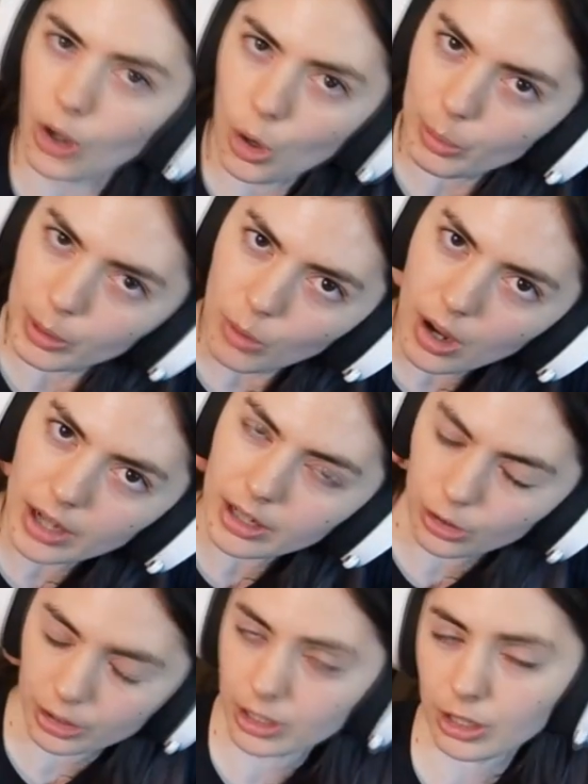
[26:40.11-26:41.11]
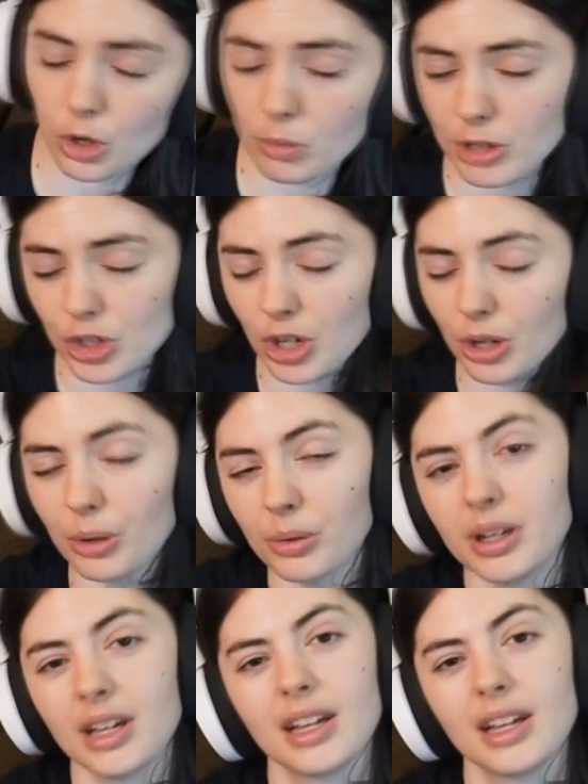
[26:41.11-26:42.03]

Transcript: Obi-Wan or Kenobi show.